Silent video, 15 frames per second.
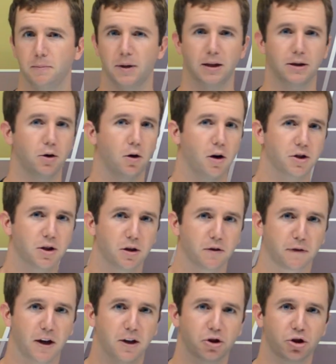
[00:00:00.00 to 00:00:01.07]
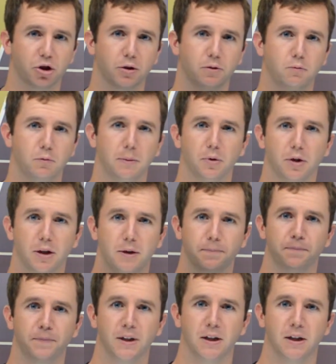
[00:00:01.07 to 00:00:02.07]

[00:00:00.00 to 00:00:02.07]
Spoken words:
at the Aussie, the French, Wimbledon,